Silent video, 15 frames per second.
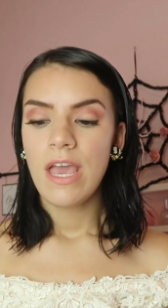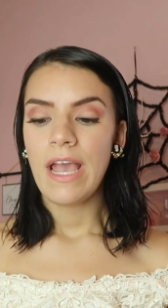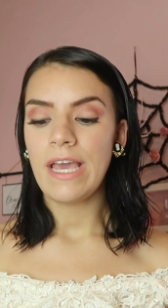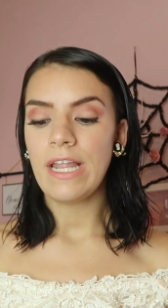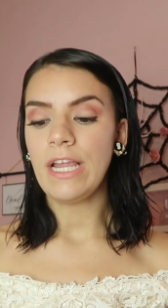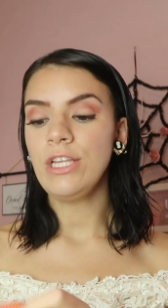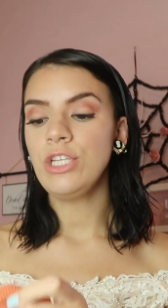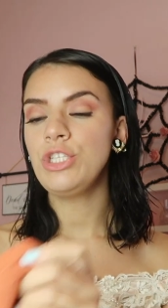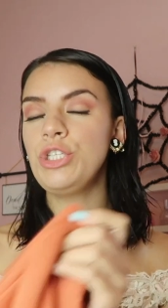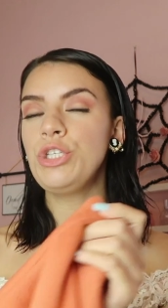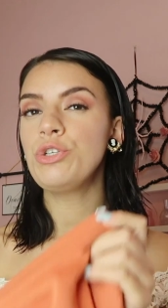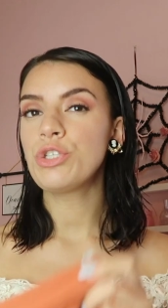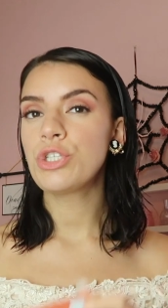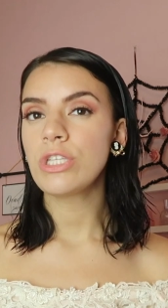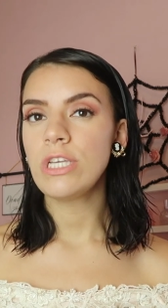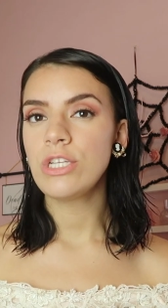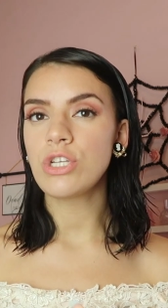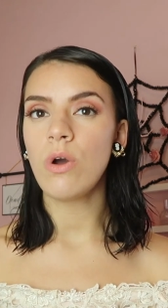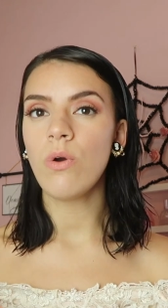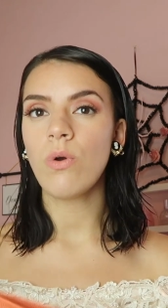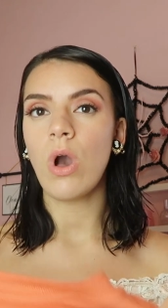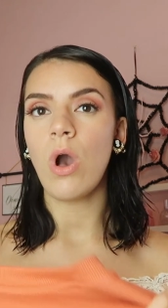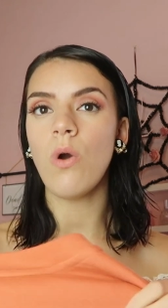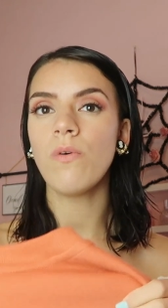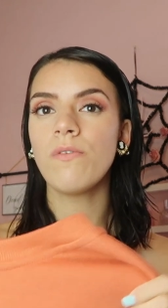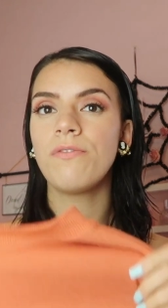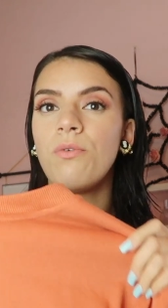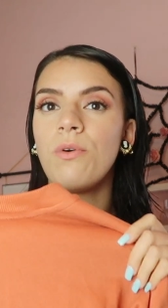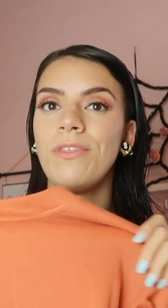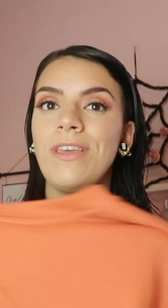And I usually don't go
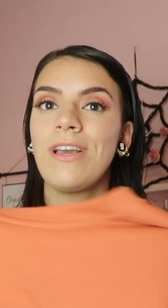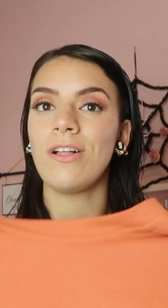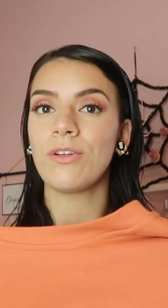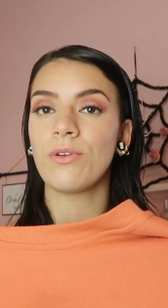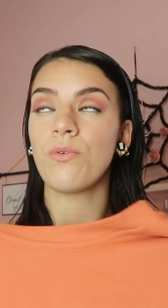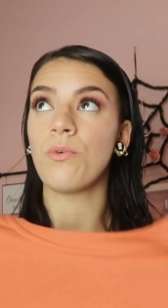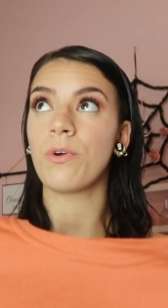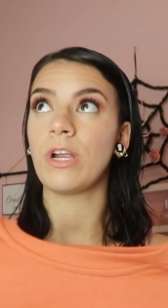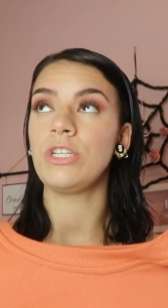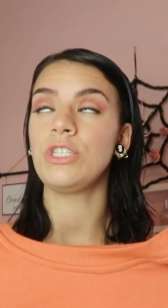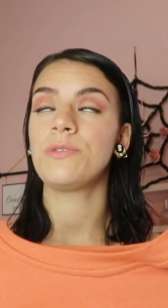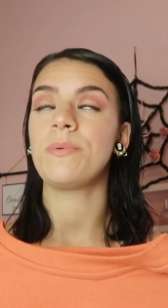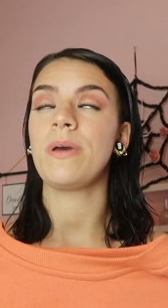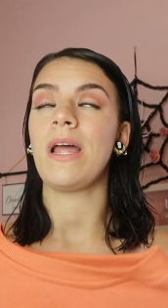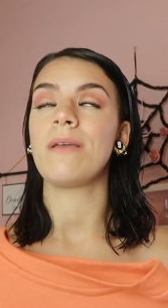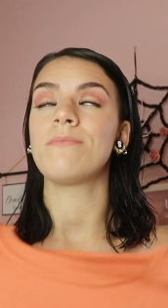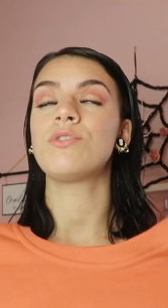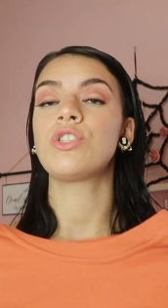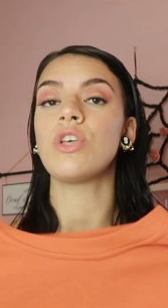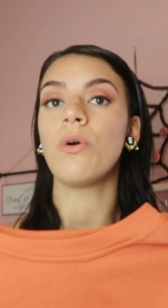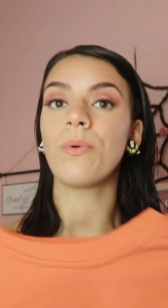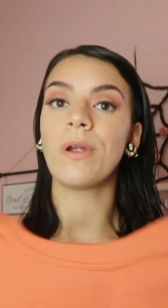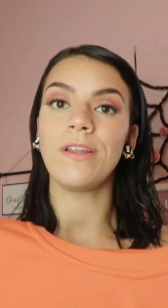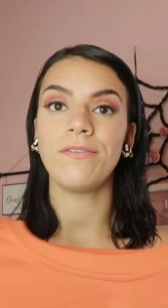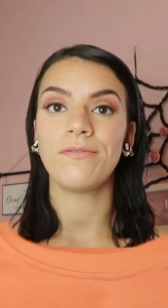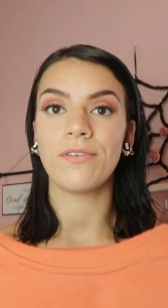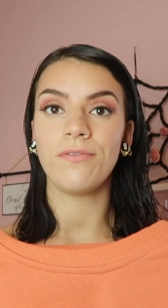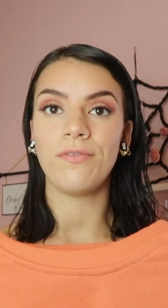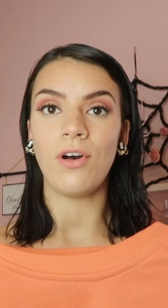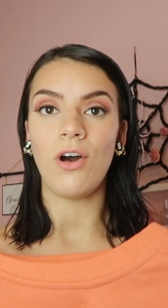for the color orange, but I'm so ready
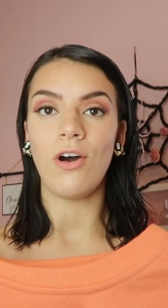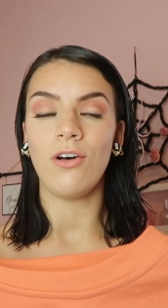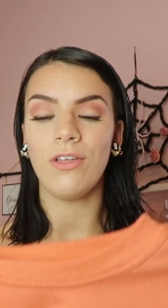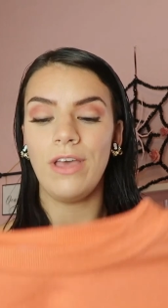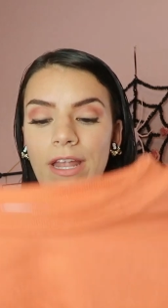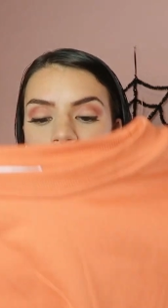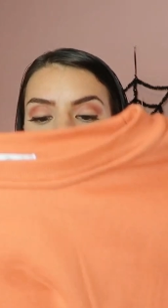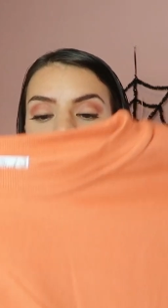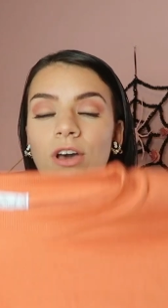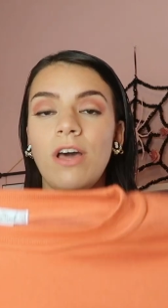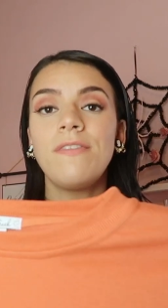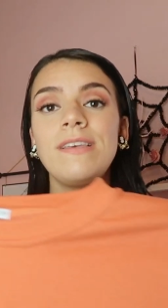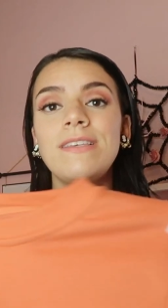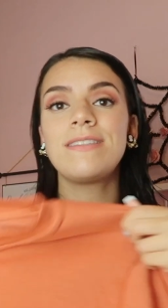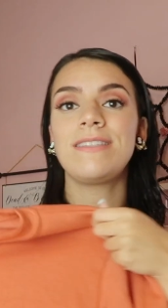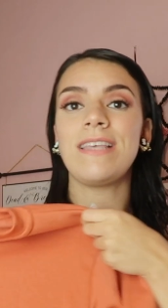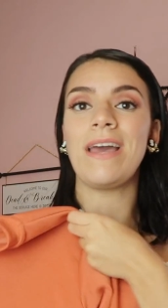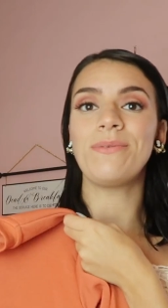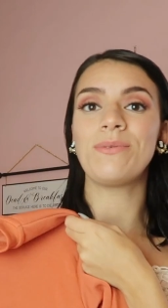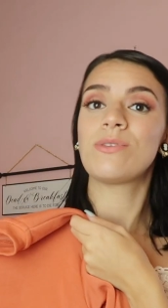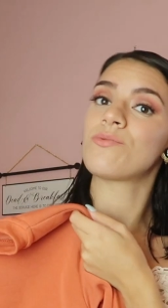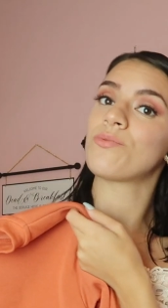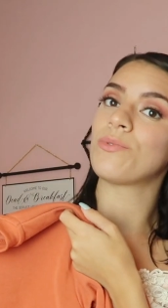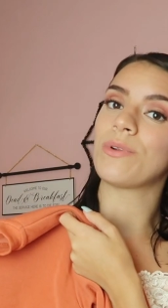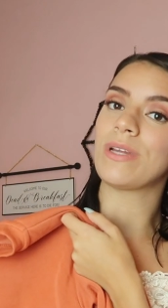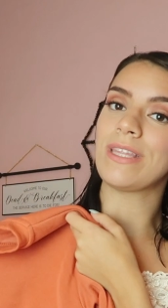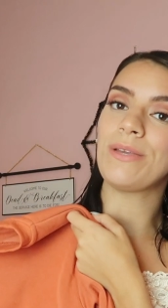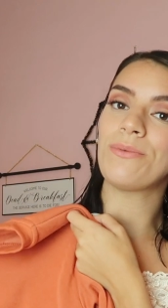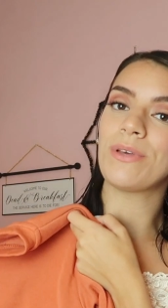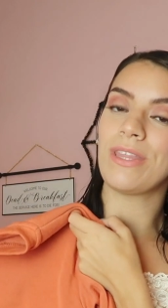for fall. And I thought this set was
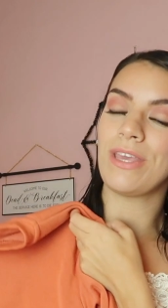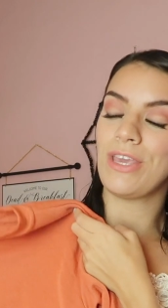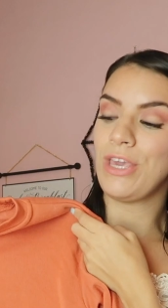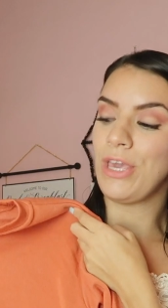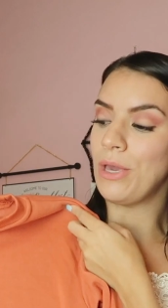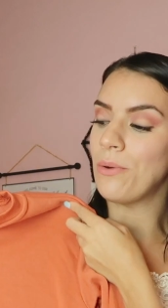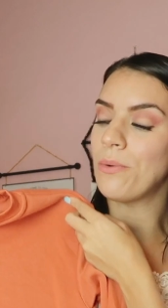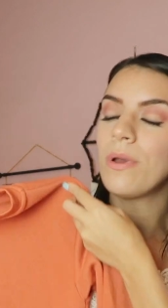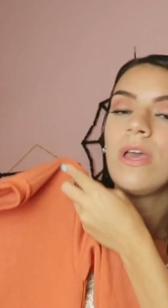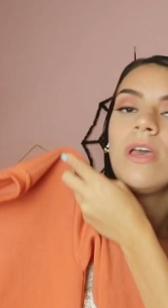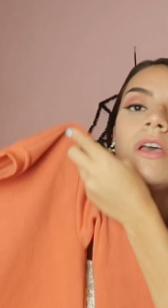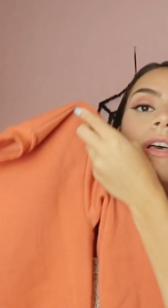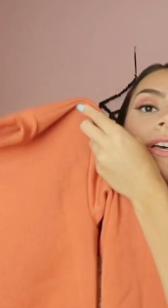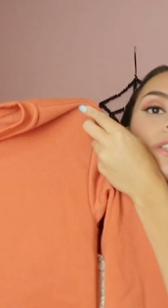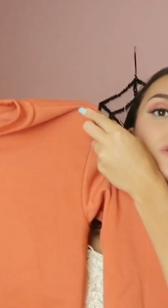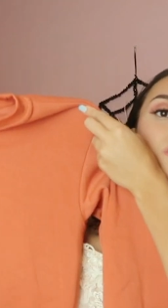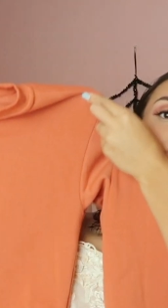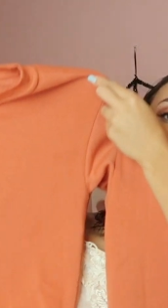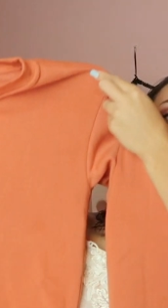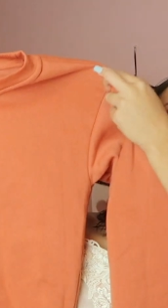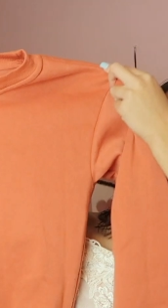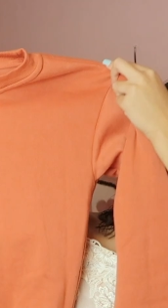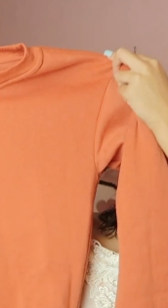really, really cute. So it's just